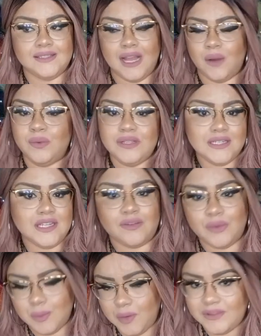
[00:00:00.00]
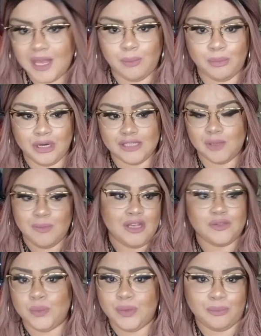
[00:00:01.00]
that we didn't remove that person
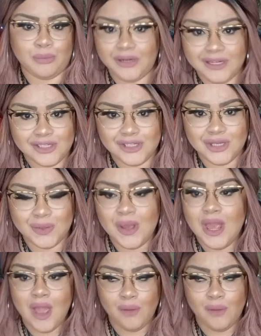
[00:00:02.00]
because we were not punishing you.